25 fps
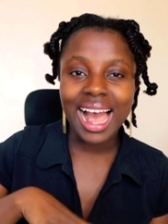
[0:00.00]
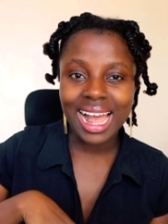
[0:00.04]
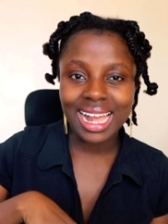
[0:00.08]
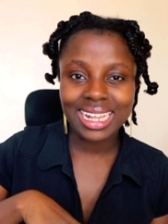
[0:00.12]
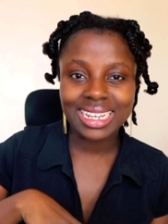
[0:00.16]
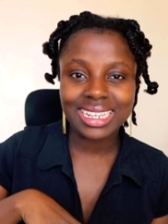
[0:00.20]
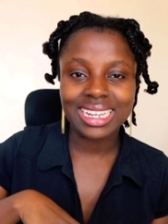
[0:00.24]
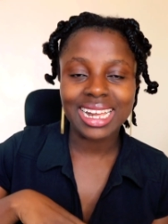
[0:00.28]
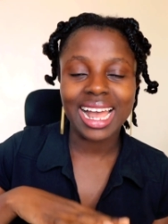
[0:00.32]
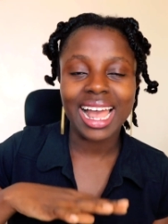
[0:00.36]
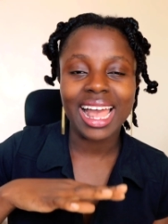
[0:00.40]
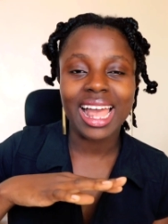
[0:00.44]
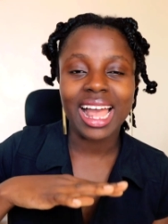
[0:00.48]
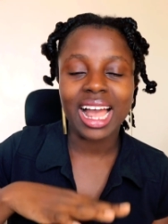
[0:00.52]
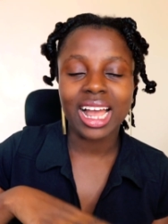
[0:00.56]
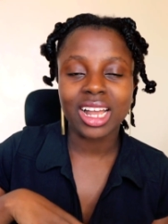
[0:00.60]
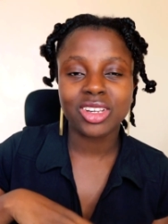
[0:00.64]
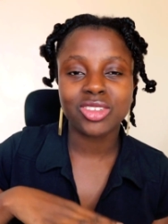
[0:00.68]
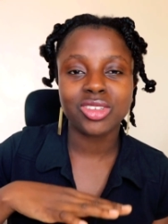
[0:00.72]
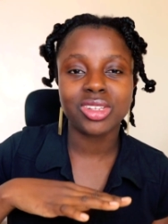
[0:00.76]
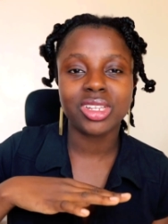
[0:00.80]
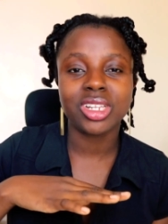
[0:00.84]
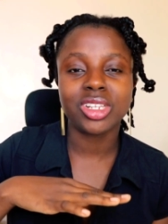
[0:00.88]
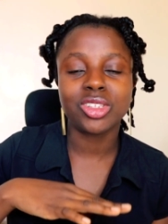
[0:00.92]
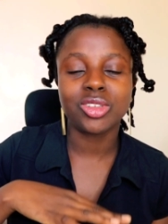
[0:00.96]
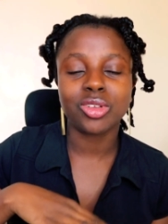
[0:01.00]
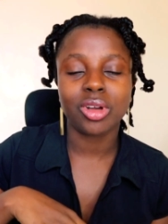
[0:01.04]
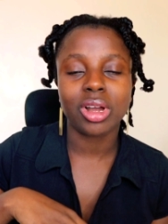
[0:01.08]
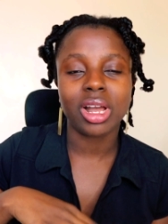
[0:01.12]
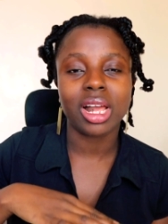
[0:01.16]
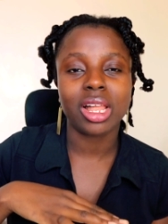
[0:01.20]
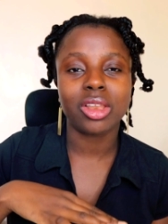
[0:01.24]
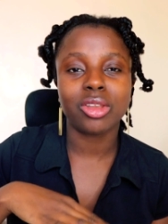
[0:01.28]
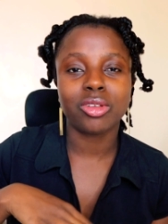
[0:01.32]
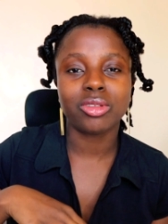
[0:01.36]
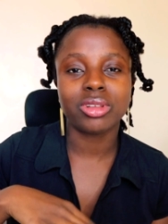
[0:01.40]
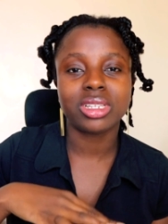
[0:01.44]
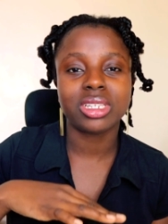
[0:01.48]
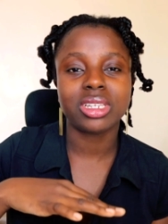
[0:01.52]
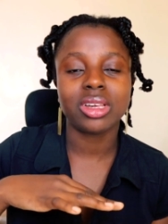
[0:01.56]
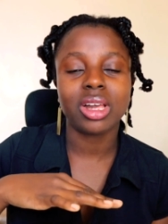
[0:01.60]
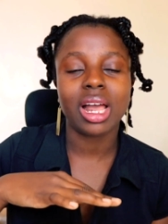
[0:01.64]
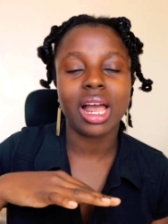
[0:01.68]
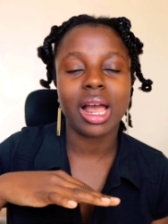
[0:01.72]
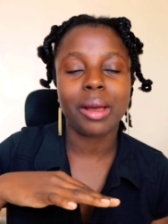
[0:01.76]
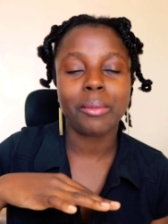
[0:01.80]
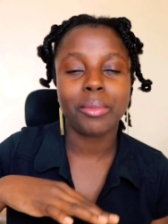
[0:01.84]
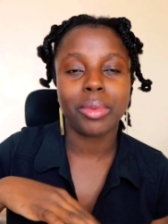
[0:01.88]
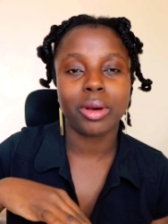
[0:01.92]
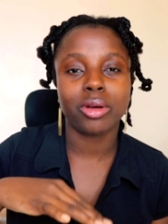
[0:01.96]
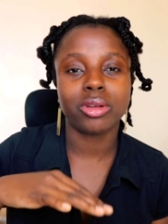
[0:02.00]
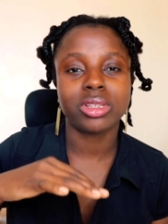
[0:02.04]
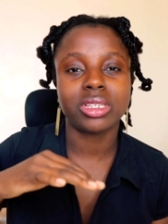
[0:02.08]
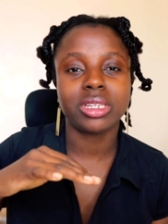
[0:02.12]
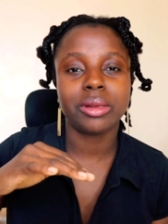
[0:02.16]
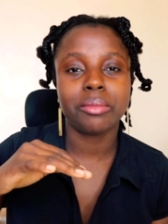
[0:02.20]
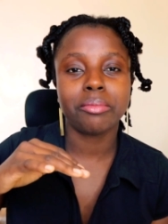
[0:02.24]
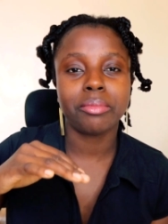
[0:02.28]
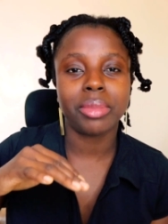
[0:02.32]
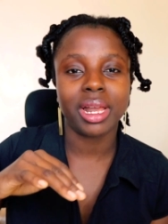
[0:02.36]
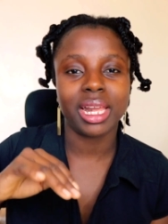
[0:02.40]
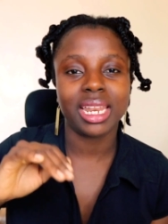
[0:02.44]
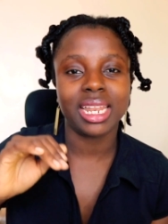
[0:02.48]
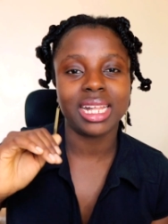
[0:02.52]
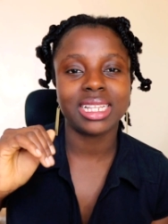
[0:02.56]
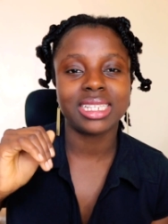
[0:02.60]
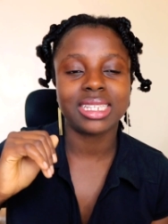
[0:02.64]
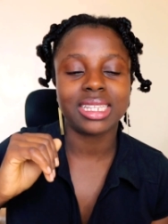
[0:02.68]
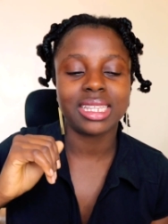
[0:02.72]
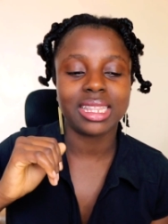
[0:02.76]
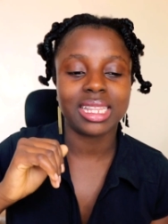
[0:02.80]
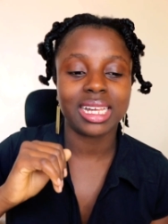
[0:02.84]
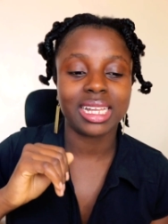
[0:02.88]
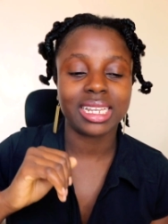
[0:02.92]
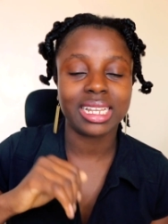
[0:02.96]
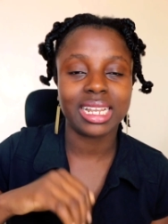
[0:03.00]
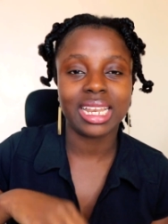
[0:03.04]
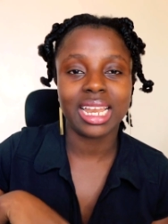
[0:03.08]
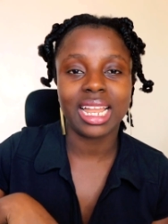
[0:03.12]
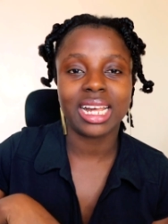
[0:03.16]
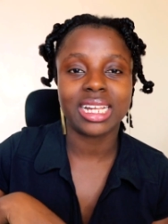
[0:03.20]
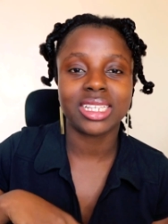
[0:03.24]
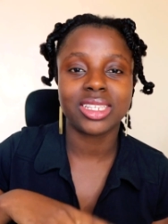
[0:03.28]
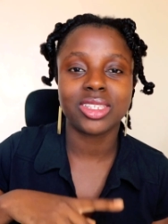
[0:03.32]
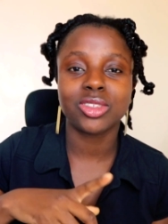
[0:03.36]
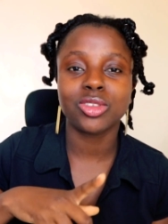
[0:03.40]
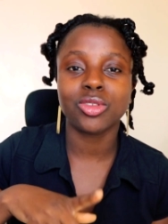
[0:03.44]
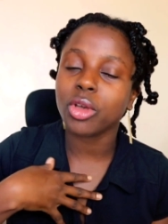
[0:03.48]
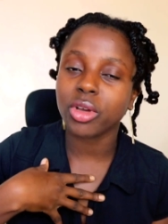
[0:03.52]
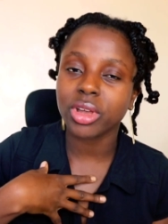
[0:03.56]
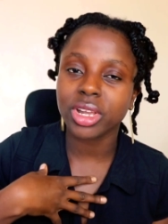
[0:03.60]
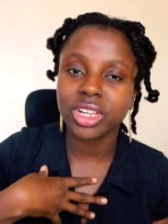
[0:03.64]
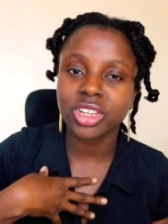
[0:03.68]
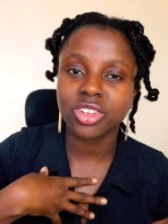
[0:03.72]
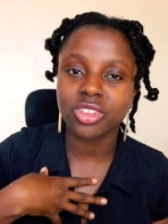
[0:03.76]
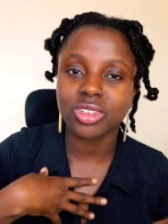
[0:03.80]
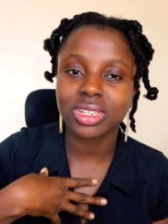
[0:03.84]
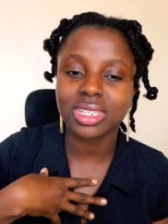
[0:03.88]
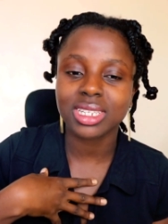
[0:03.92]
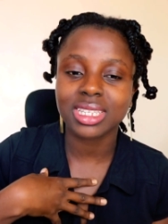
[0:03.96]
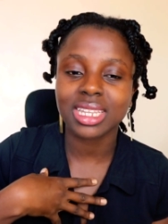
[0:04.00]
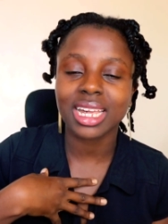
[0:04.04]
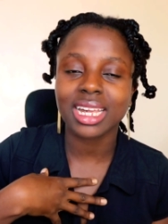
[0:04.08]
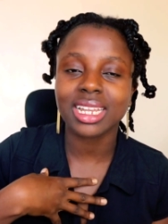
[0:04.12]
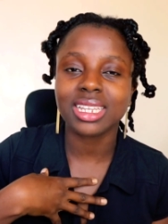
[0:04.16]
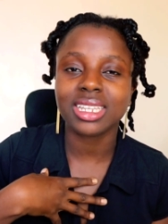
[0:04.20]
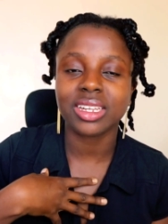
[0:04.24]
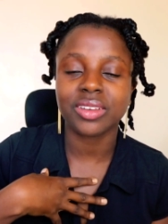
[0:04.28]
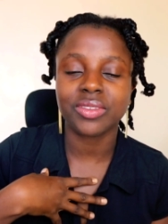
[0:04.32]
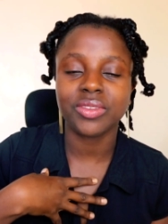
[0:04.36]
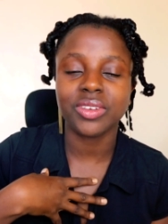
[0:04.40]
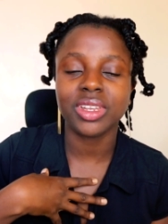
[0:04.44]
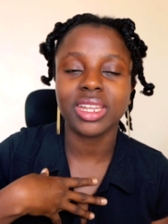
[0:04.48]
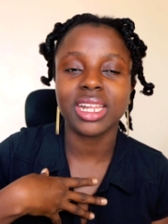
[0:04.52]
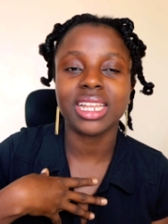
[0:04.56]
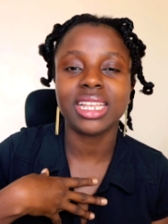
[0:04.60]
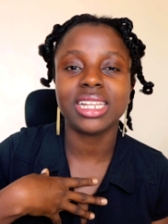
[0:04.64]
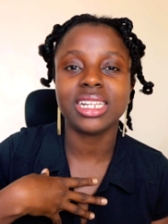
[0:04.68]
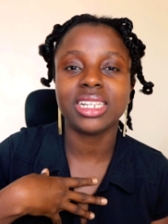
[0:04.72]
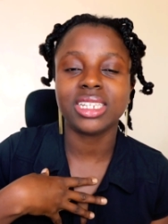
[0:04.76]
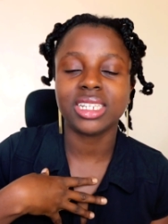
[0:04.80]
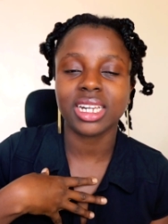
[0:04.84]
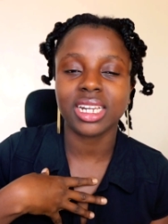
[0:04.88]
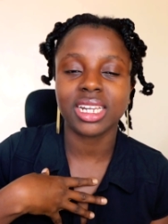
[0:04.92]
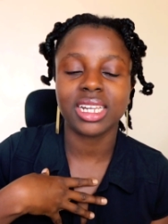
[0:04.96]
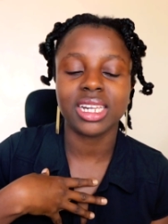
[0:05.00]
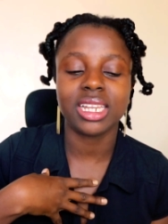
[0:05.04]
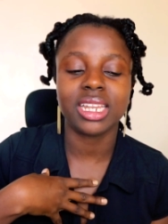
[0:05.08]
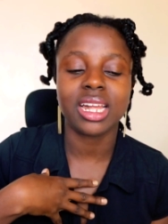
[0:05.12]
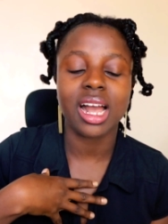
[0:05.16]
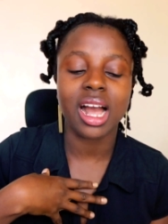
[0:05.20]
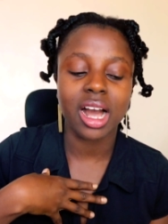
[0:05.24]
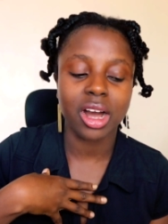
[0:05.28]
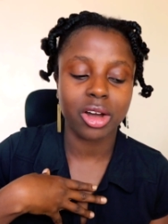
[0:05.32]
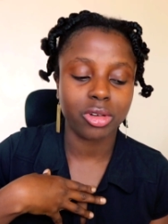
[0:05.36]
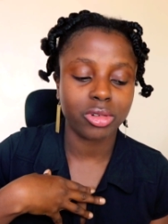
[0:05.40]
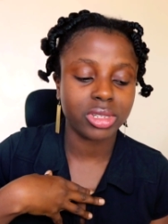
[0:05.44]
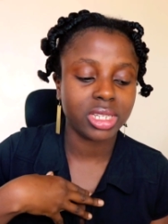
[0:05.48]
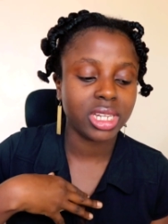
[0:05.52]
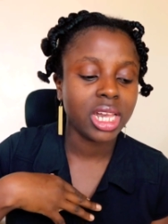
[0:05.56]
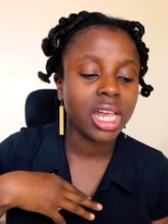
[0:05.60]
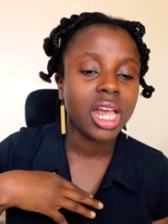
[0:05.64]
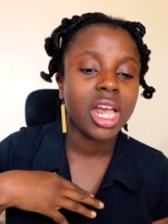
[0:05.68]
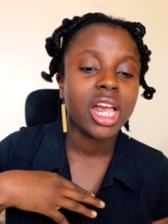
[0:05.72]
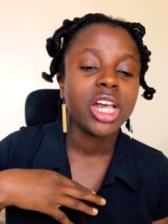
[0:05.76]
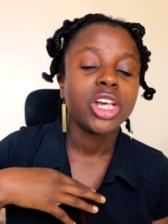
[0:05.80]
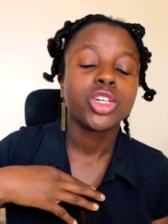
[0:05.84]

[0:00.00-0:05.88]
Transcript: and I actually talk a lot about Binance in that class. So if you're interested definitely check it out.